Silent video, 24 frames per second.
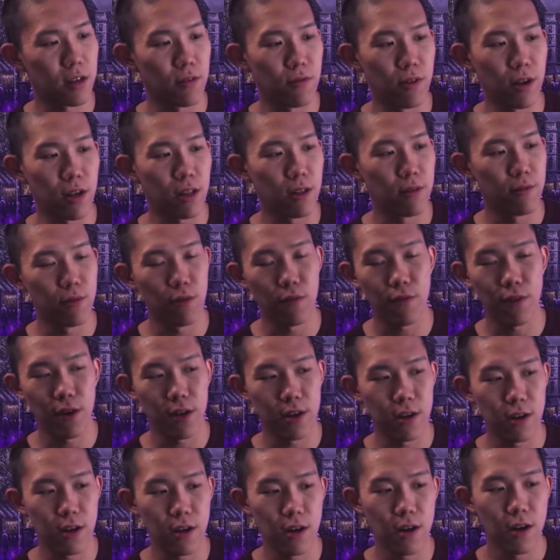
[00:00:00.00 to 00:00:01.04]
a regular
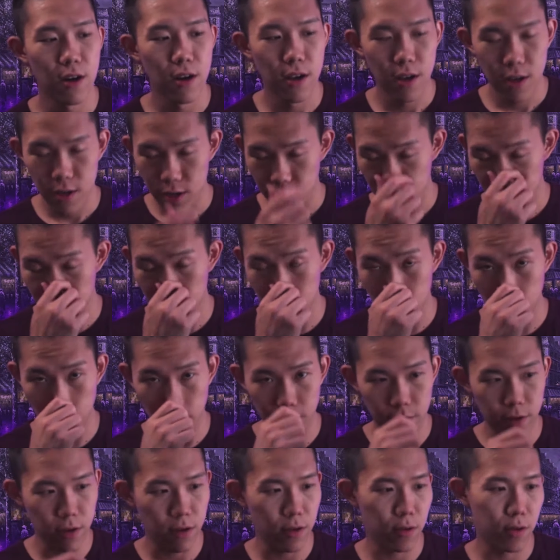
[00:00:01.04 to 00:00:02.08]
viewfinder and you can
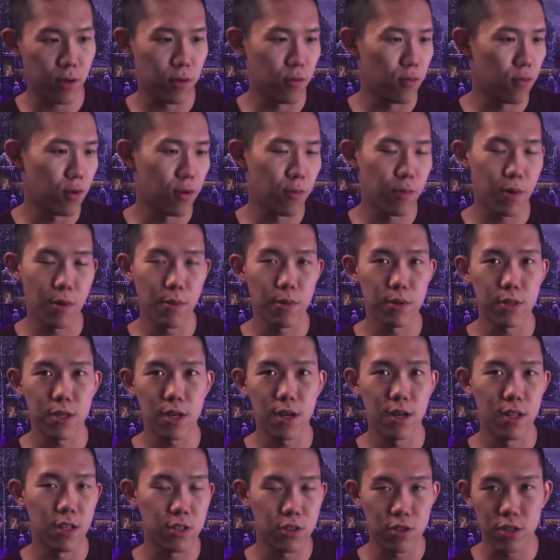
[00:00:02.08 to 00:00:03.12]
never, you won't be able to
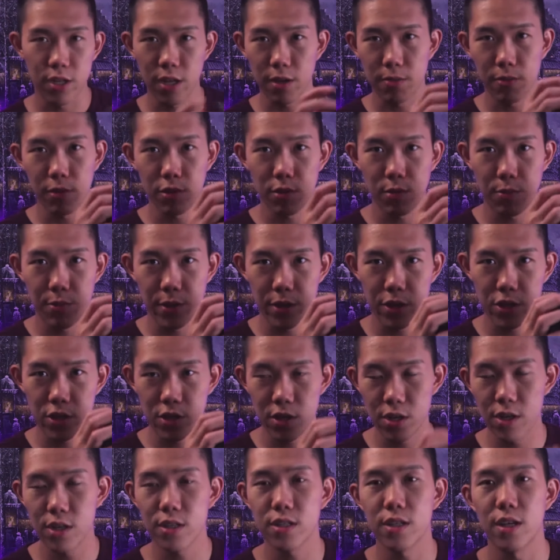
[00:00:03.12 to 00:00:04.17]
tell unless you take multiple
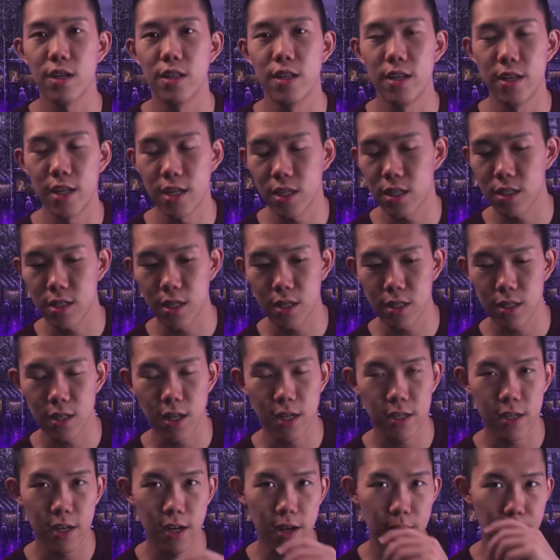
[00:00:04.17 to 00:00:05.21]
pictures and then it just takes a lot
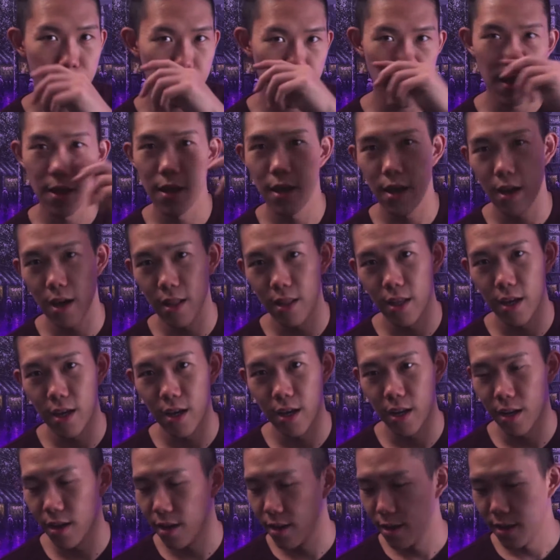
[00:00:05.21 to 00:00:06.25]
of time and
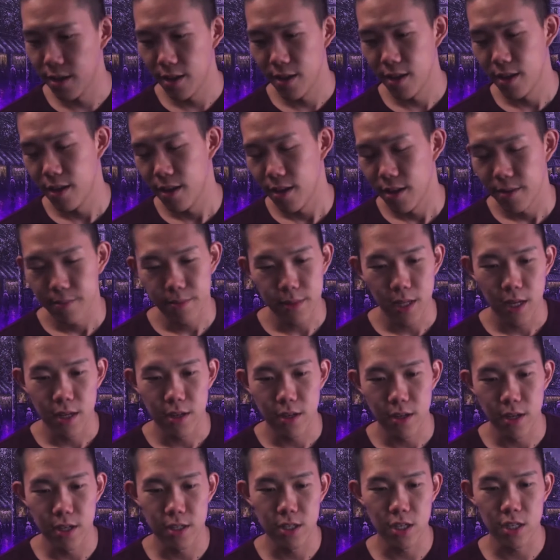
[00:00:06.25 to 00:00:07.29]
then
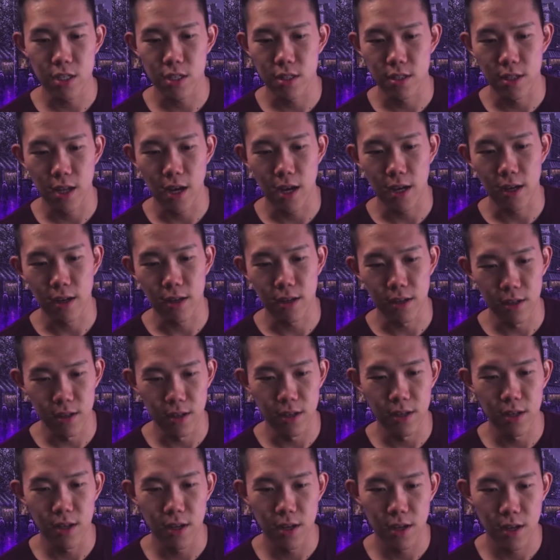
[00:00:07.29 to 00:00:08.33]
it's just not
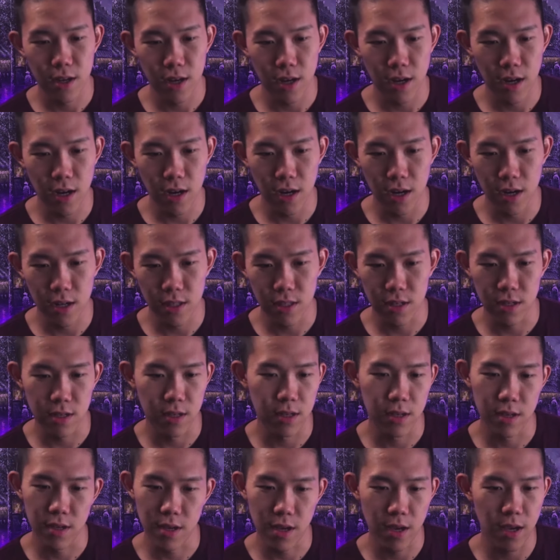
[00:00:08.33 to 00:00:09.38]
good. Uh,
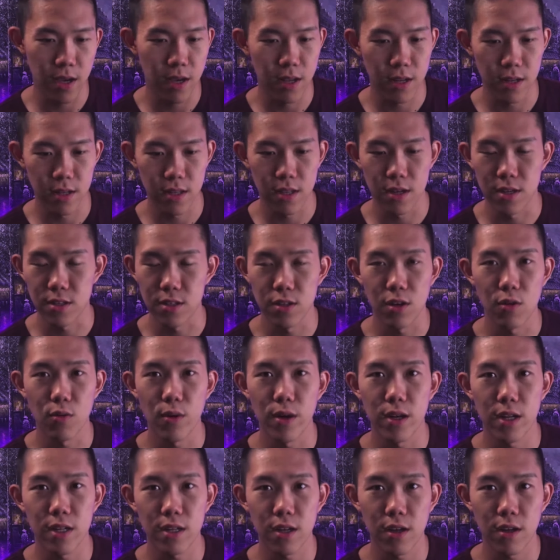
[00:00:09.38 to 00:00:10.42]
and there's no
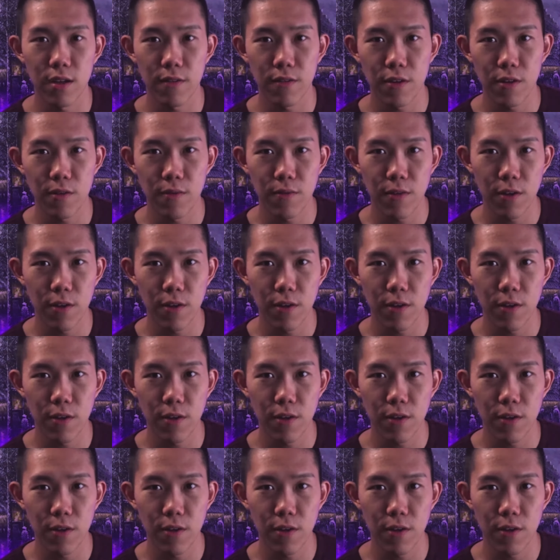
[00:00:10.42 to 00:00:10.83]
way to tell if you're in